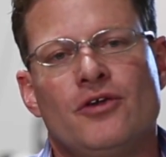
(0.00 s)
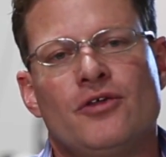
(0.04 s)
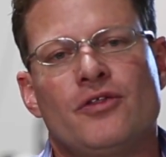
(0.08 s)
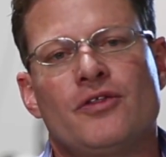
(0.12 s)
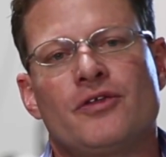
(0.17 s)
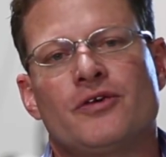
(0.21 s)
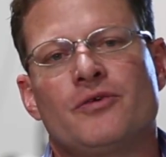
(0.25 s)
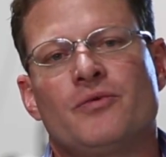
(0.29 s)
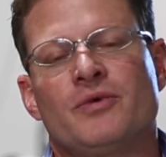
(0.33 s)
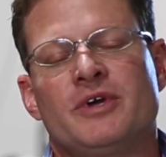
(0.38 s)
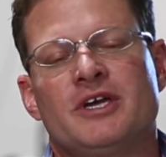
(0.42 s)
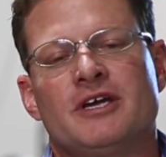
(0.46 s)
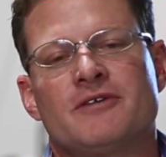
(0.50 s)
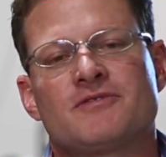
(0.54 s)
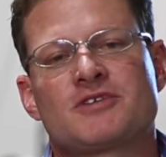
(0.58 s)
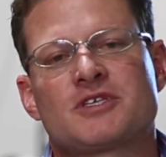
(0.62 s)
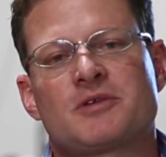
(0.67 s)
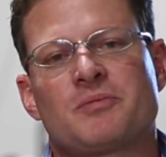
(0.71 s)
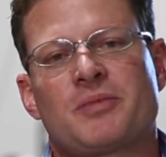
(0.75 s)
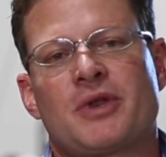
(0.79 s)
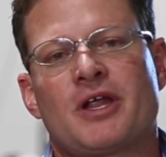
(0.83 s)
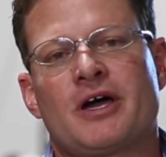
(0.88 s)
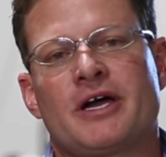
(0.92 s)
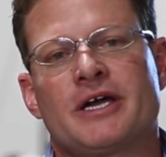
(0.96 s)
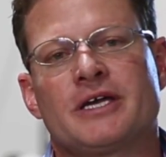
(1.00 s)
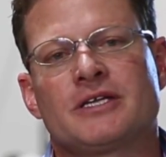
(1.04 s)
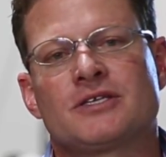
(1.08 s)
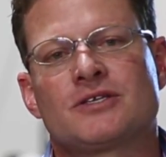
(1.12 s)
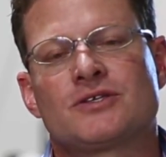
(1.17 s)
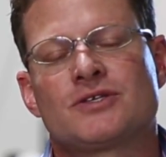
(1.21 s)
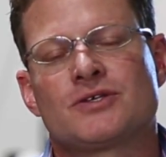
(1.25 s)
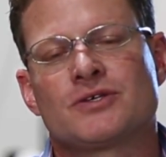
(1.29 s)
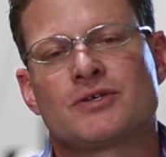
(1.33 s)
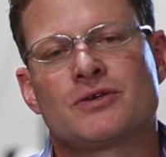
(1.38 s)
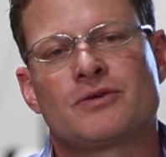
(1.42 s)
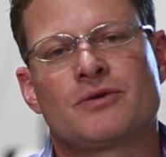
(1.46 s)
that we have
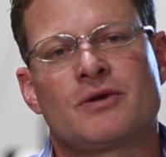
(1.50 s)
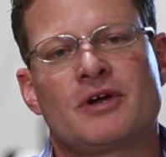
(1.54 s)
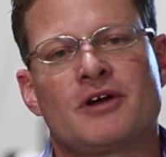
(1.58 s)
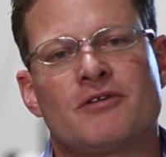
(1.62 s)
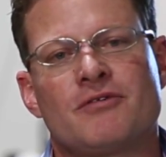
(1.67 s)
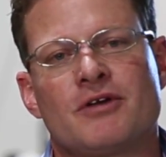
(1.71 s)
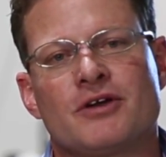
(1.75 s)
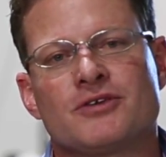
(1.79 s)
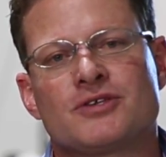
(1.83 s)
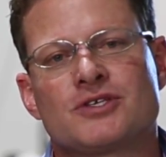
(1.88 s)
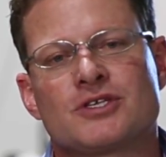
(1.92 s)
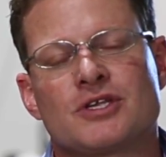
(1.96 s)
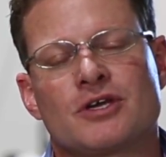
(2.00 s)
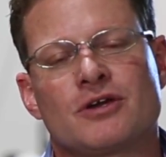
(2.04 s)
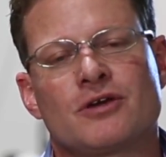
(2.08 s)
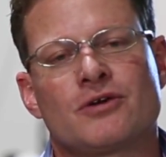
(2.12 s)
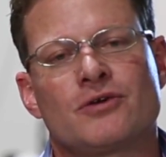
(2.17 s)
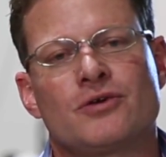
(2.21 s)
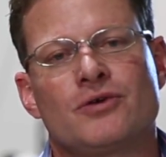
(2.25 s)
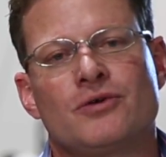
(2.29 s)
supplied to a roaster